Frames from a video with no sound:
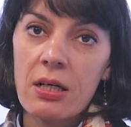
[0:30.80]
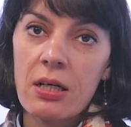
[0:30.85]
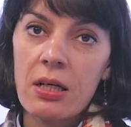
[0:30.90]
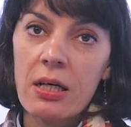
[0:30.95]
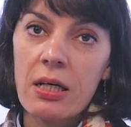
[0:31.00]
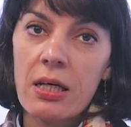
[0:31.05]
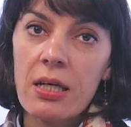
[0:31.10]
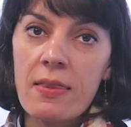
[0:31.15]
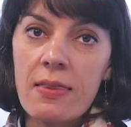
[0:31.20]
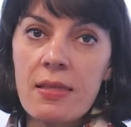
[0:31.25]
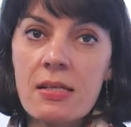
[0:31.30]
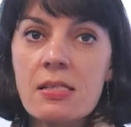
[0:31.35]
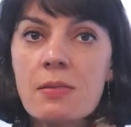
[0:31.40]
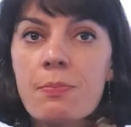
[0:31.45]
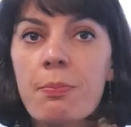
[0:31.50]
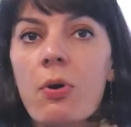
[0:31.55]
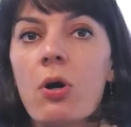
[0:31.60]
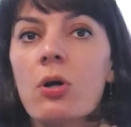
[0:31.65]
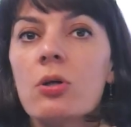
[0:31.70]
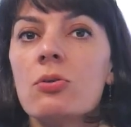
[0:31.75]
In this
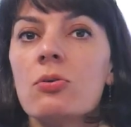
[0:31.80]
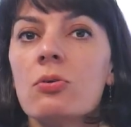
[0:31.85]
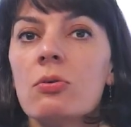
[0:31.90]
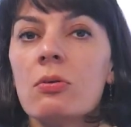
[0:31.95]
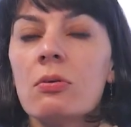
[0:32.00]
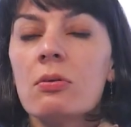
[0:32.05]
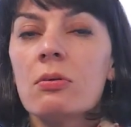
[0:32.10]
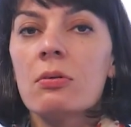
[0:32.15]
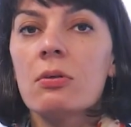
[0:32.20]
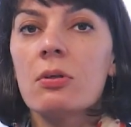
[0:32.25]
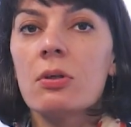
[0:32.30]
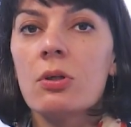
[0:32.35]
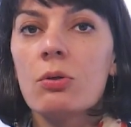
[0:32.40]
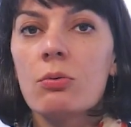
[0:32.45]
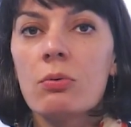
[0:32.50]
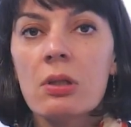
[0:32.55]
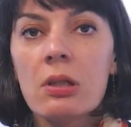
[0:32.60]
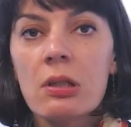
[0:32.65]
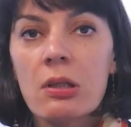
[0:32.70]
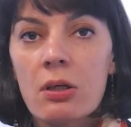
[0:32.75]
module, you
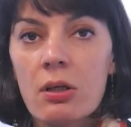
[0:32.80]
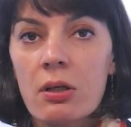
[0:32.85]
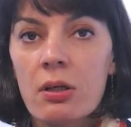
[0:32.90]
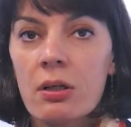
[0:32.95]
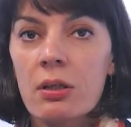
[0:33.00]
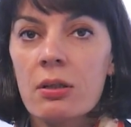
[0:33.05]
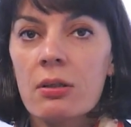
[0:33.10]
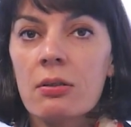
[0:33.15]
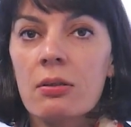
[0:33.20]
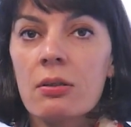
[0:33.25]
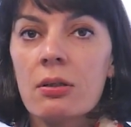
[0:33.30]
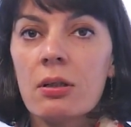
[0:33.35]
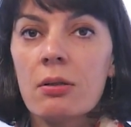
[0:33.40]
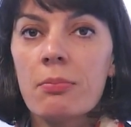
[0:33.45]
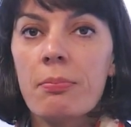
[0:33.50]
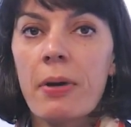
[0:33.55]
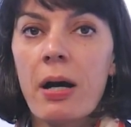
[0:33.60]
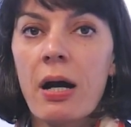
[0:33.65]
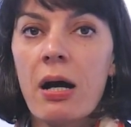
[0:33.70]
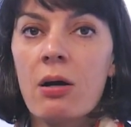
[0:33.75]
will learn
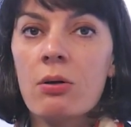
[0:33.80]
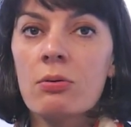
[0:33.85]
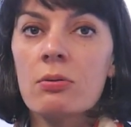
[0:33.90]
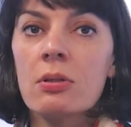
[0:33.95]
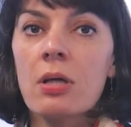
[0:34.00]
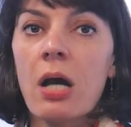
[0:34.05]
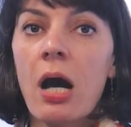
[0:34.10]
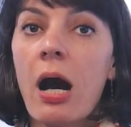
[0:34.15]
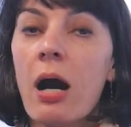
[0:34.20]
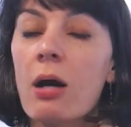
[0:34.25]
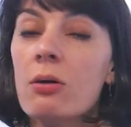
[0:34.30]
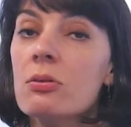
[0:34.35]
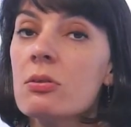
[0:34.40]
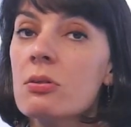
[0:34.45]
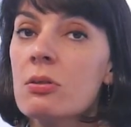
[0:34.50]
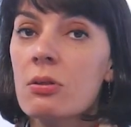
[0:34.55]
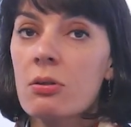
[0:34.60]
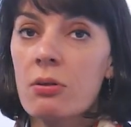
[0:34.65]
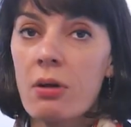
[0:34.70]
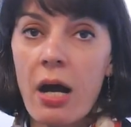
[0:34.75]
about how to
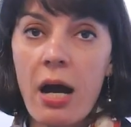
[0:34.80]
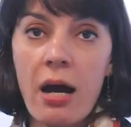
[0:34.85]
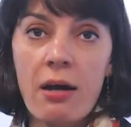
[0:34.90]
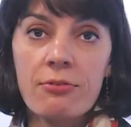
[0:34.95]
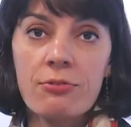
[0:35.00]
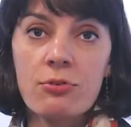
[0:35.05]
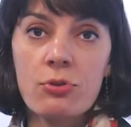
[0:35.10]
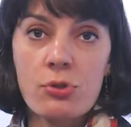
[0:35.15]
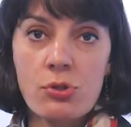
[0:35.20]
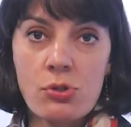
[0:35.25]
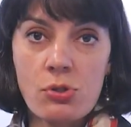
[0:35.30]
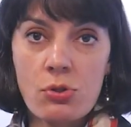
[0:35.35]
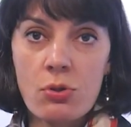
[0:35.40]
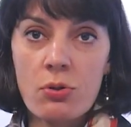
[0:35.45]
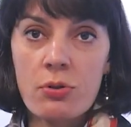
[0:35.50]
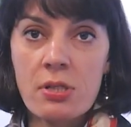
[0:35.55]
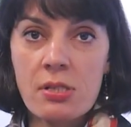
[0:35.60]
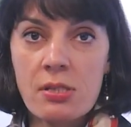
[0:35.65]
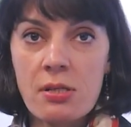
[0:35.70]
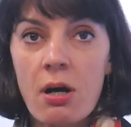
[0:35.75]
craft your
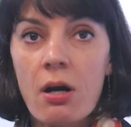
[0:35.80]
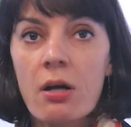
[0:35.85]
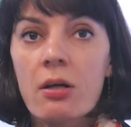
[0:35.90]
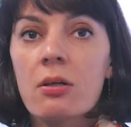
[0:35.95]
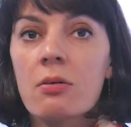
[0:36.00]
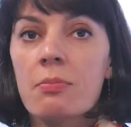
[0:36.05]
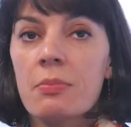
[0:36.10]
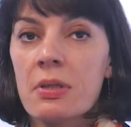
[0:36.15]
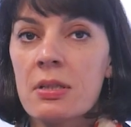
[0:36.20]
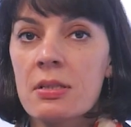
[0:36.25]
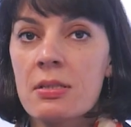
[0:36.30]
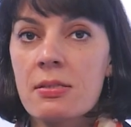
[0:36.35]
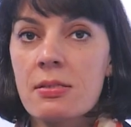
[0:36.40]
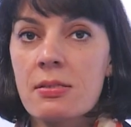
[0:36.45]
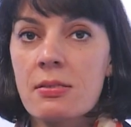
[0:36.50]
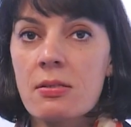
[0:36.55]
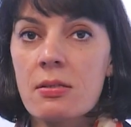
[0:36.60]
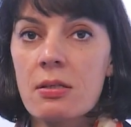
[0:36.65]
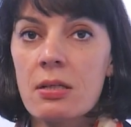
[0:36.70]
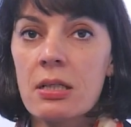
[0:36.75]
story's arguments
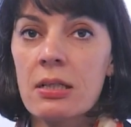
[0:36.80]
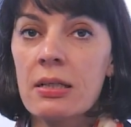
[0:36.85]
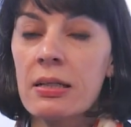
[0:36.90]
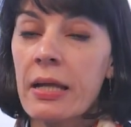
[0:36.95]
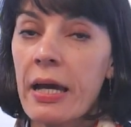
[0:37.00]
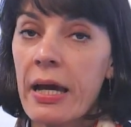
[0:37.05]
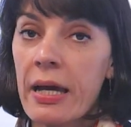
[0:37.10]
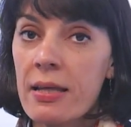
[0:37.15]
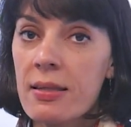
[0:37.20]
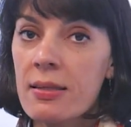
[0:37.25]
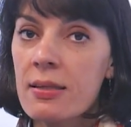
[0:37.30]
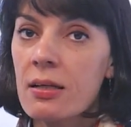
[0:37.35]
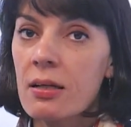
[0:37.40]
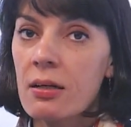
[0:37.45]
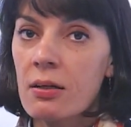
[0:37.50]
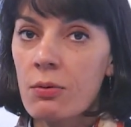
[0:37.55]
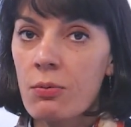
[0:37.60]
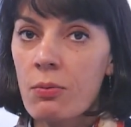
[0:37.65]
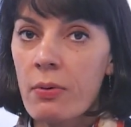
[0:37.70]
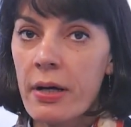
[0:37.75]
in an
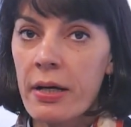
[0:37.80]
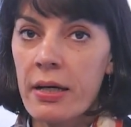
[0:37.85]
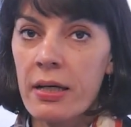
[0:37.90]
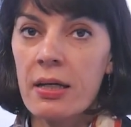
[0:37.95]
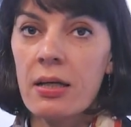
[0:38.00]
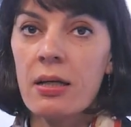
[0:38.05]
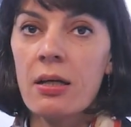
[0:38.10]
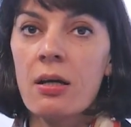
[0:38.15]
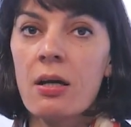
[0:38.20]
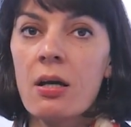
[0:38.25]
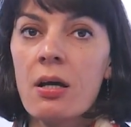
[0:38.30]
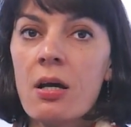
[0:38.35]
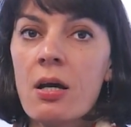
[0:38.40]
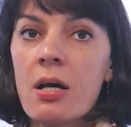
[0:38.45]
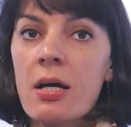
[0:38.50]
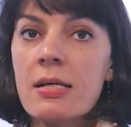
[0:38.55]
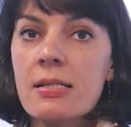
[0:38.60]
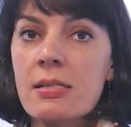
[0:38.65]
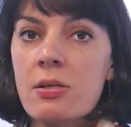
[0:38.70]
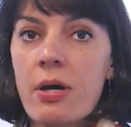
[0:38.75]
ethical way
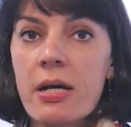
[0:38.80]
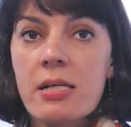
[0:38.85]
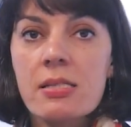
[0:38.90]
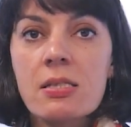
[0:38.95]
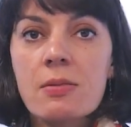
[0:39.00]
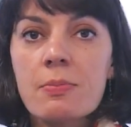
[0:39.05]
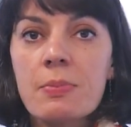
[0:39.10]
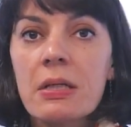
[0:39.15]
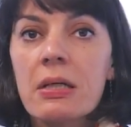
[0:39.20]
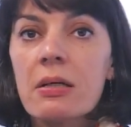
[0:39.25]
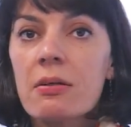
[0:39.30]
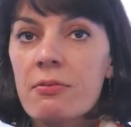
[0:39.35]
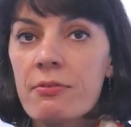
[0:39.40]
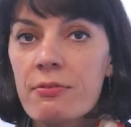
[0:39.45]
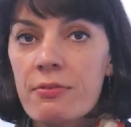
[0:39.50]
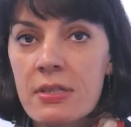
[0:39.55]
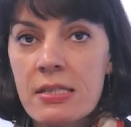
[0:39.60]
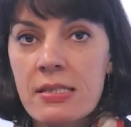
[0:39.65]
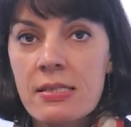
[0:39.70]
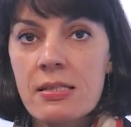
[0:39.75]
so as to be
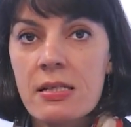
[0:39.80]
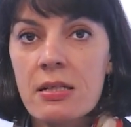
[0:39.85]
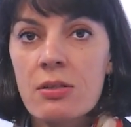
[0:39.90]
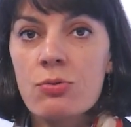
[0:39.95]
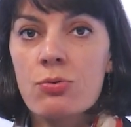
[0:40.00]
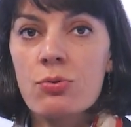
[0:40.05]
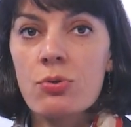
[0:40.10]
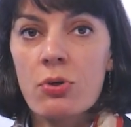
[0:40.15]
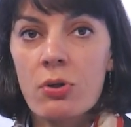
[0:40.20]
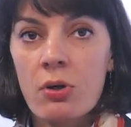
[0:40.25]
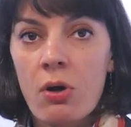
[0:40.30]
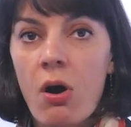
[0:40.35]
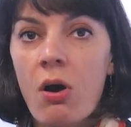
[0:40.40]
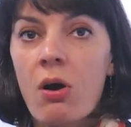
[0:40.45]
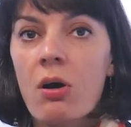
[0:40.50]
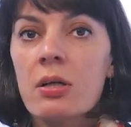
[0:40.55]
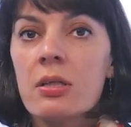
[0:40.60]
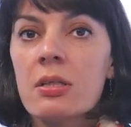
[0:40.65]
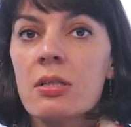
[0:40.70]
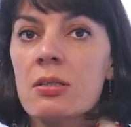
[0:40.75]
convincing to your
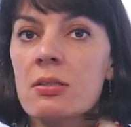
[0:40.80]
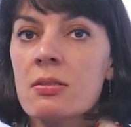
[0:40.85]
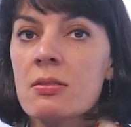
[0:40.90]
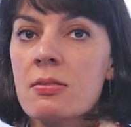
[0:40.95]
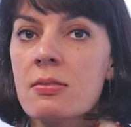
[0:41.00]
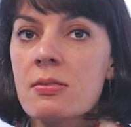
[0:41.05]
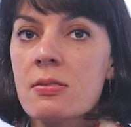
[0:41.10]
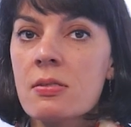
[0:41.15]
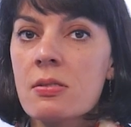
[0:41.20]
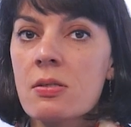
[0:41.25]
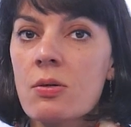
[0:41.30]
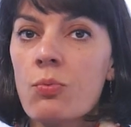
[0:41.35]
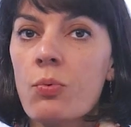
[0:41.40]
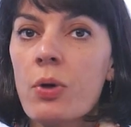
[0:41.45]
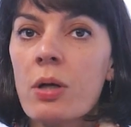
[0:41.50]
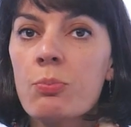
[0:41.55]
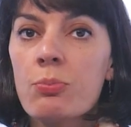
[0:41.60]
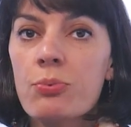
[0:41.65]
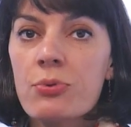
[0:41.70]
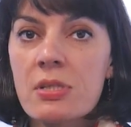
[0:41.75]
audience
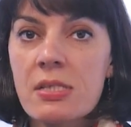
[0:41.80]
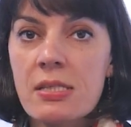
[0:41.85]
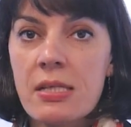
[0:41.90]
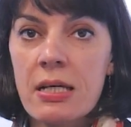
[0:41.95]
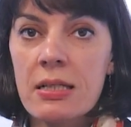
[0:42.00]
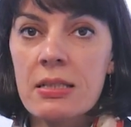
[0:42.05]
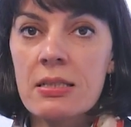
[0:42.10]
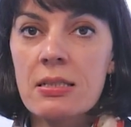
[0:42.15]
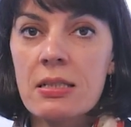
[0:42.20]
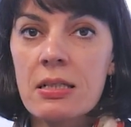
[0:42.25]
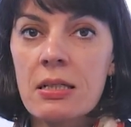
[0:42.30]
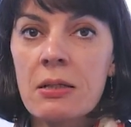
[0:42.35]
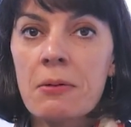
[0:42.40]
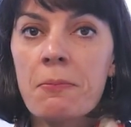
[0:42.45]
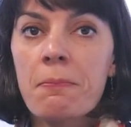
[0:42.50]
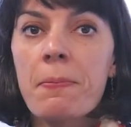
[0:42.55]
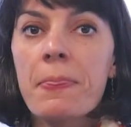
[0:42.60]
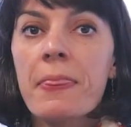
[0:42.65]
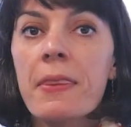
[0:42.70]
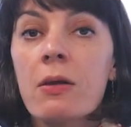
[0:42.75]
when presenting
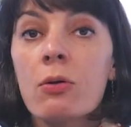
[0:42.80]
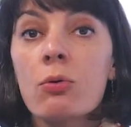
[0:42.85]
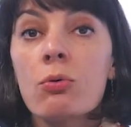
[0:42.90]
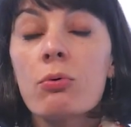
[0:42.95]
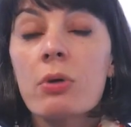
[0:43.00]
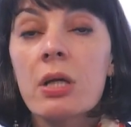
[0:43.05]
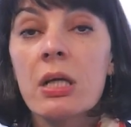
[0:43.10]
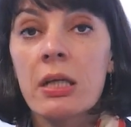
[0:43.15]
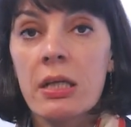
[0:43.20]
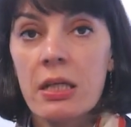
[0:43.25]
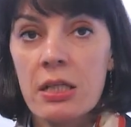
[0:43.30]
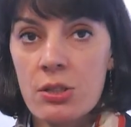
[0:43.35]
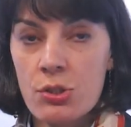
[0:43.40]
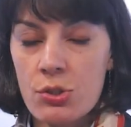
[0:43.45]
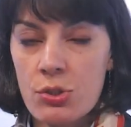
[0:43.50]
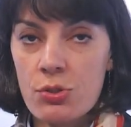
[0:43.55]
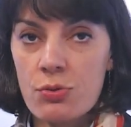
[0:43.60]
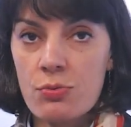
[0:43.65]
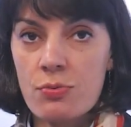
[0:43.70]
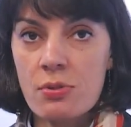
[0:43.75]
green
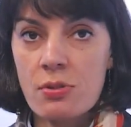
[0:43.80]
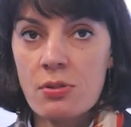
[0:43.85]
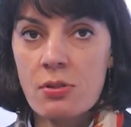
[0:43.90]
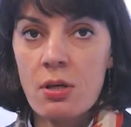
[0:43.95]
issues.